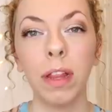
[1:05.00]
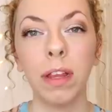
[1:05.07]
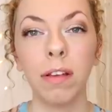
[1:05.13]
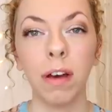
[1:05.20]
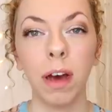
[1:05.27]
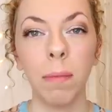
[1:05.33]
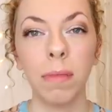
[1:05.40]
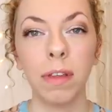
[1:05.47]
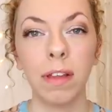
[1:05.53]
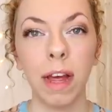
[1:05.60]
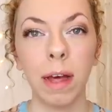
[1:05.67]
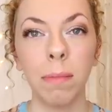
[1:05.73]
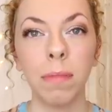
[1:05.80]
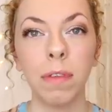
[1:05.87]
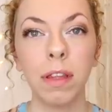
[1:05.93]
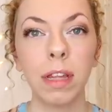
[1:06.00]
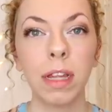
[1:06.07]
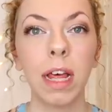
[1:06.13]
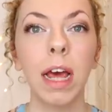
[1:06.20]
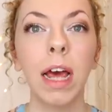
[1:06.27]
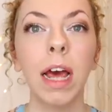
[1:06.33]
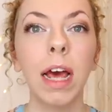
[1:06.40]
in the timestamps
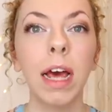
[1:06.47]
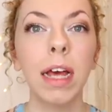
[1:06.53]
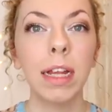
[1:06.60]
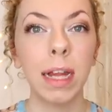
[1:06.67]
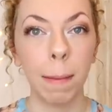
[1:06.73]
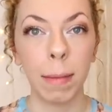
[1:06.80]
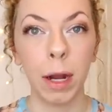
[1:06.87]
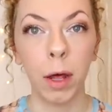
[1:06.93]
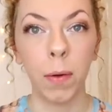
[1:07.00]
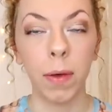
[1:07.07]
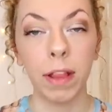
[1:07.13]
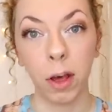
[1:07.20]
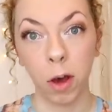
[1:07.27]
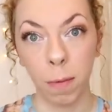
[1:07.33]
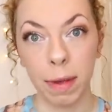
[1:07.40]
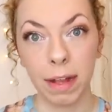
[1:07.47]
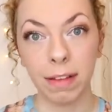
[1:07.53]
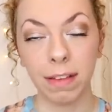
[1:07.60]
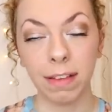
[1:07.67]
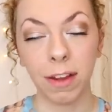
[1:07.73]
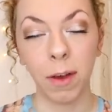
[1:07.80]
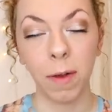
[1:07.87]
down below in the
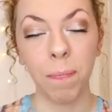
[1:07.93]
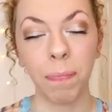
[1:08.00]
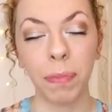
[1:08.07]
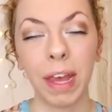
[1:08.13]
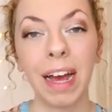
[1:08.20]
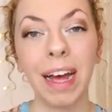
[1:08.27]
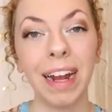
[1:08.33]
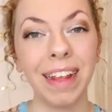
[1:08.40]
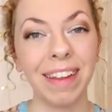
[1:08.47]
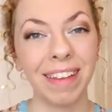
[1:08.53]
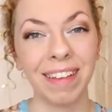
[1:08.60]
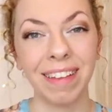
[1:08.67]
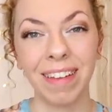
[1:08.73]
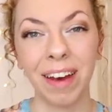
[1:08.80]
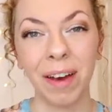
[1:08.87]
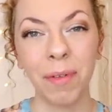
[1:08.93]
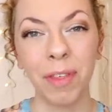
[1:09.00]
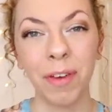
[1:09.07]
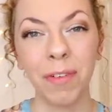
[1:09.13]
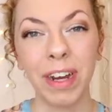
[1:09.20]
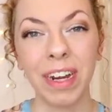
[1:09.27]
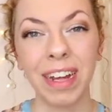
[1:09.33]
comments so Let's get started
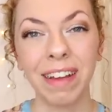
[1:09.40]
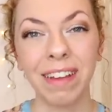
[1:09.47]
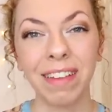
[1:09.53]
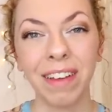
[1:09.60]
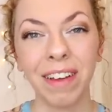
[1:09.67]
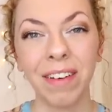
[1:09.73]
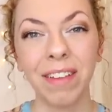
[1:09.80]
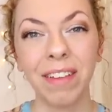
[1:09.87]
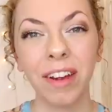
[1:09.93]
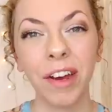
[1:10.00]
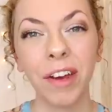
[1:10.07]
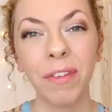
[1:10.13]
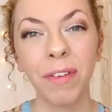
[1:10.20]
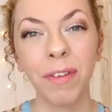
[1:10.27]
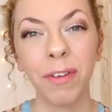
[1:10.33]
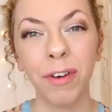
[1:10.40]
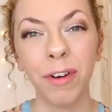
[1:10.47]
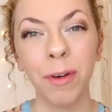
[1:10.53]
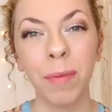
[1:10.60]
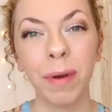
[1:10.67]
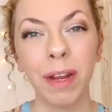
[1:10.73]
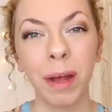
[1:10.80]
with your reading. So, starting off with
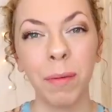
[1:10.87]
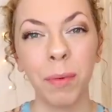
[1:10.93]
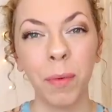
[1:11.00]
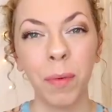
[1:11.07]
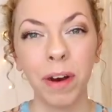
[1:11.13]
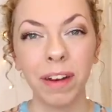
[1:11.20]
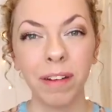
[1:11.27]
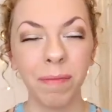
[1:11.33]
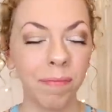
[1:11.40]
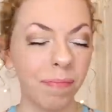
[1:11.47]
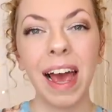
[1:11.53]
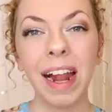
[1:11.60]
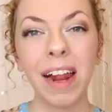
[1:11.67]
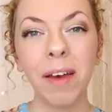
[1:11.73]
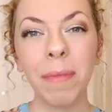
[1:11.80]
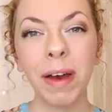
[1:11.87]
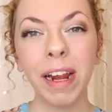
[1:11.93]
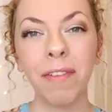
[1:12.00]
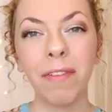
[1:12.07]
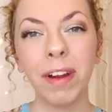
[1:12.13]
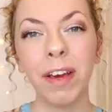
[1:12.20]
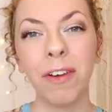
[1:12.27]
group number one. Hello, my
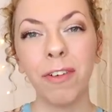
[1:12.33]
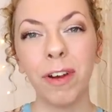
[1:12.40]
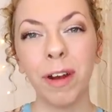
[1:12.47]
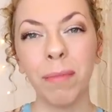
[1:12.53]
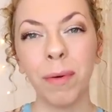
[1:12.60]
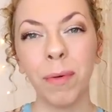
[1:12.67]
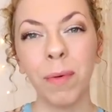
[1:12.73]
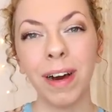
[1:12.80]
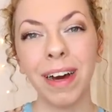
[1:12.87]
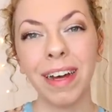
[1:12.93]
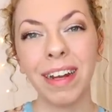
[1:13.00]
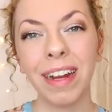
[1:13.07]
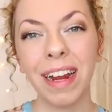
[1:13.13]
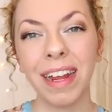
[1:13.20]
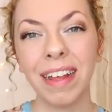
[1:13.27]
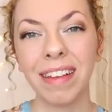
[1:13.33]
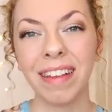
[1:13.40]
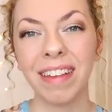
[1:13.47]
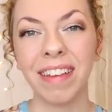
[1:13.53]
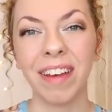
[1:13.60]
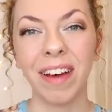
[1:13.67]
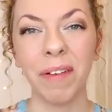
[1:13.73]
lovely group number one. Let's
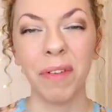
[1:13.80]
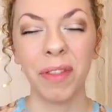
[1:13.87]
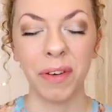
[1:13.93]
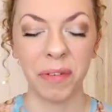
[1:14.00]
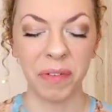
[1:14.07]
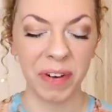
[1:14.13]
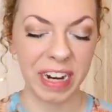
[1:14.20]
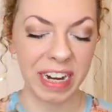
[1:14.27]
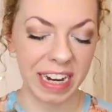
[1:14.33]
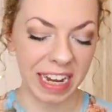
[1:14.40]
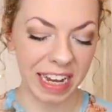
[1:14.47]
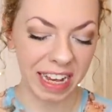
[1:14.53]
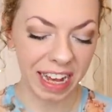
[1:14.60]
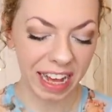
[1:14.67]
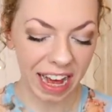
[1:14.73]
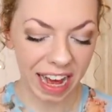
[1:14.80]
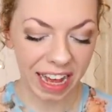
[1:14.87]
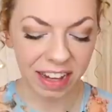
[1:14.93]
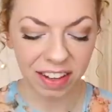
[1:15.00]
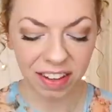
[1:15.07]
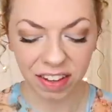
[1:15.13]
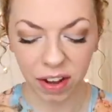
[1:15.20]
get started with your reading.
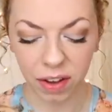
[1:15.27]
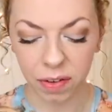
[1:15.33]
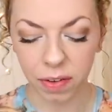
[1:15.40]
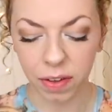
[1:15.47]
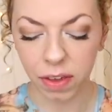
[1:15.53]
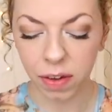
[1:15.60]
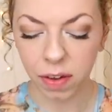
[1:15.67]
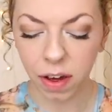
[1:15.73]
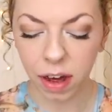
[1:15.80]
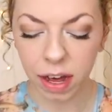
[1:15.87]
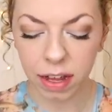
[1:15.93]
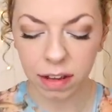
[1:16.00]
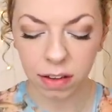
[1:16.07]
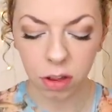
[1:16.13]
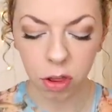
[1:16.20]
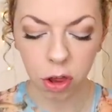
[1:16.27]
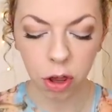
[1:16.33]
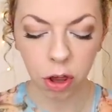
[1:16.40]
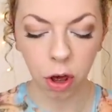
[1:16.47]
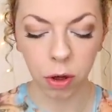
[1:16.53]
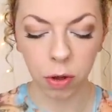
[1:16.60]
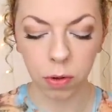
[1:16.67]
Okay, so you guys
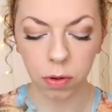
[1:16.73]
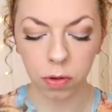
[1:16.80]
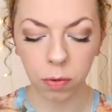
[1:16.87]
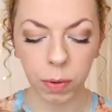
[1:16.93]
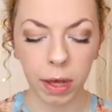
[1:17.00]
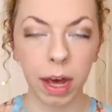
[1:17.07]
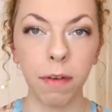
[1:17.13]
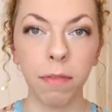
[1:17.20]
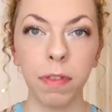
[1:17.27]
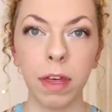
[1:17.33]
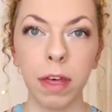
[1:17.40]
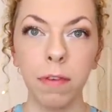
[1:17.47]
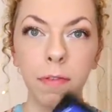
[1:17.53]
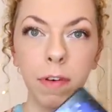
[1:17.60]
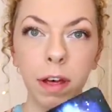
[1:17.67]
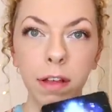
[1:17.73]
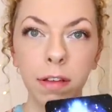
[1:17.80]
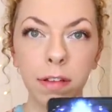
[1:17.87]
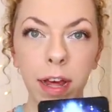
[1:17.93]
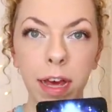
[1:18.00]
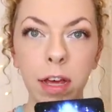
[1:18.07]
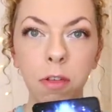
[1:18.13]
chose, we have the
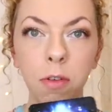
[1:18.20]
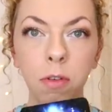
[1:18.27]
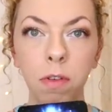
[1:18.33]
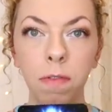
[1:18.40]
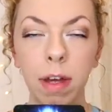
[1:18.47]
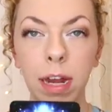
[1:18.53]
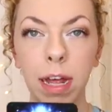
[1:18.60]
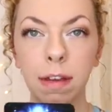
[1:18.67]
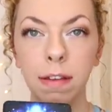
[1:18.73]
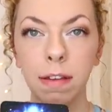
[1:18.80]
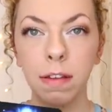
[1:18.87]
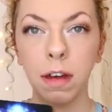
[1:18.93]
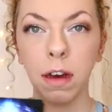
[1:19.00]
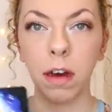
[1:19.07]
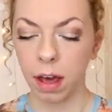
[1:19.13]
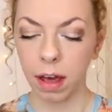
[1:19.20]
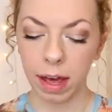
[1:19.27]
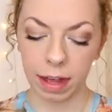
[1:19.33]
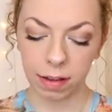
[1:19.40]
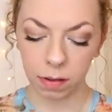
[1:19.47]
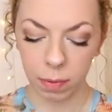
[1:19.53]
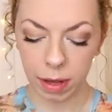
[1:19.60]
first Angels of Atlantis card.
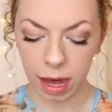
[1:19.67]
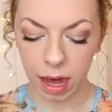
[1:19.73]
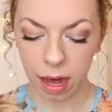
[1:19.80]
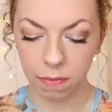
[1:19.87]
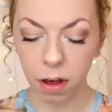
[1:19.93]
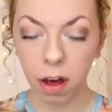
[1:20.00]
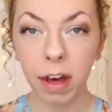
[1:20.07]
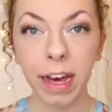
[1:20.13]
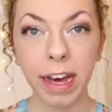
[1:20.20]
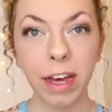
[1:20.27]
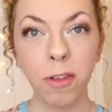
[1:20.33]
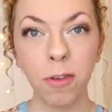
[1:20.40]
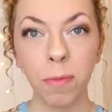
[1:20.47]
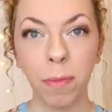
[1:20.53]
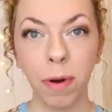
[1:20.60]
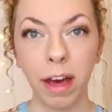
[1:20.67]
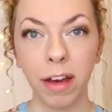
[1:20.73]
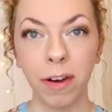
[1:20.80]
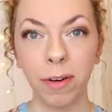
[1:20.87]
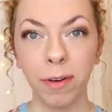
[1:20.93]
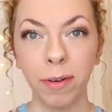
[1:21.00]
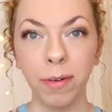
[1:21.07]
Okay, so we have Archangel
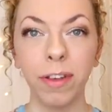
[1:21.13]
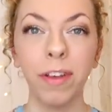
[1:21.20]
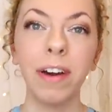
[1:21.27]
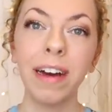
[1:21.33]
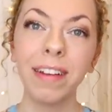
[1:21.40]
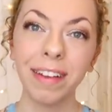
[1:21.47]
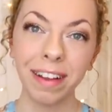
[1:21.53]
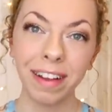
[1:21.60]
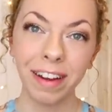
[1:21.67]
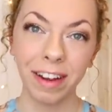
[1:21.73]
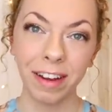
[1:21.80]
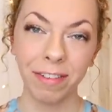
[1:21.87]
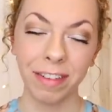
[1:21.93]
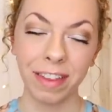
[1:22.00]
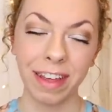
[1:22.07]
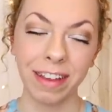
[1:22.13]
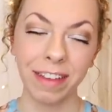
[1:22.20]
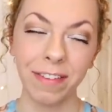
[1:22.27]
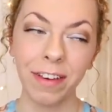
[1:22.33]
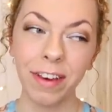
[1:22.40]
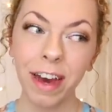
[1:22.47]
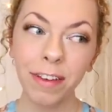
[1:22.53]
Michael. You guys are going to laugh at this.
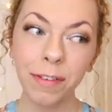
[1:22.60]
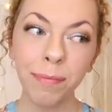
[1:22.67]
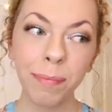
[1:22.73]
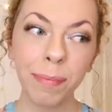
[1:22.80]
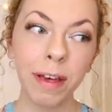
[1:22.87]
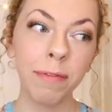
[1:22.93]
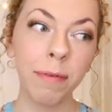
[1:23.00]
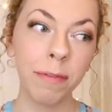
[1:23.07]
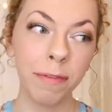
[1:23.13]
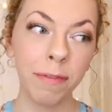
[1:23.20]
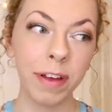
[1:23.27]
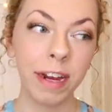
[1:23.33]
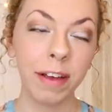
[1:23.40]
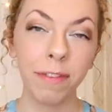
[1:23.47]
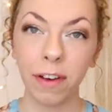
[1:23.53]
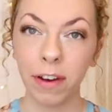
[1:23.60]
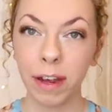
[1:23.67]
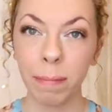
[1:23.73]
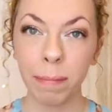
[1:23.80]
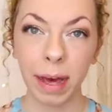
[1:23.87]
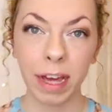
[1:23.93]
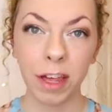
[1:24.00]
If you guys have been feeling very
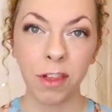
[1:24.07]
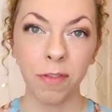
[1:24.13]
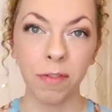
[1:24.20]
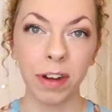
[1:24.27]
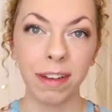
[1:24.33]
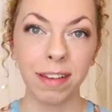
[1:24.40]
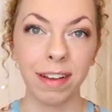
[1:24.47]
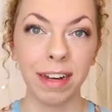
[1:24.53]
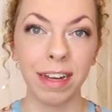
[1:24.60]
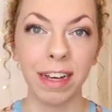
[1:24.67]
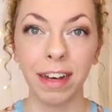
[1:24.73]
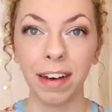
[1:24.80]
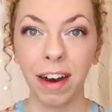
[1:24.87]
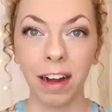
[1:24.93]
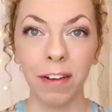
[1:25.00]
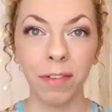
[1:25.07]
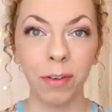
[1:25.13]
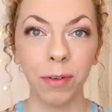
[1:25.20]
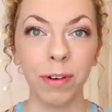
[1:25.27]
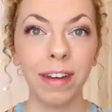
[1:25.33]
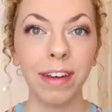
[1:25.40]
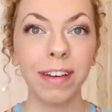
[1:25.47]
impatient recently and kind of
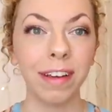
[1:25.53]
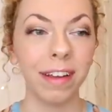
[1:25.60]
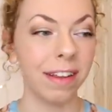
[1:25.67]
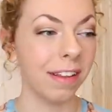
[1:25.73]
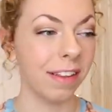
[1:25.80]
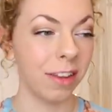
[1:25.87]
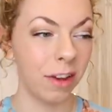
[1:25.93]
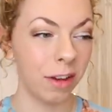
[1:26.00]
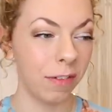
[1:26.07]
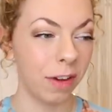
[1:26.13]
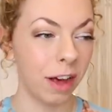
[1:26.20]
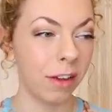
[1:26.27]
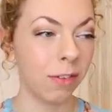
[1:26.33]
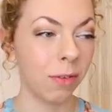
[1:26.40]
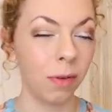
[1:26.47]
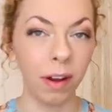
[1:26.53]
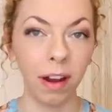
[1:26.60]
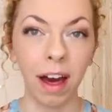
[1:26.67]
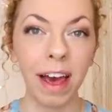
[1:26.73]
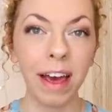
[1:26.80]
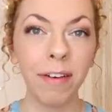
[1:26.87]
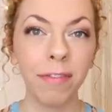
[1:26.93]
annoyed at the universe or
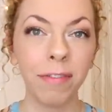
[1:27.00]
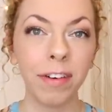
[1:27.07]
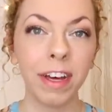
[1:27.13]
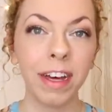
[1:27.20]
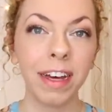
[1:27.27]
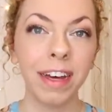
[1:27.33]
life,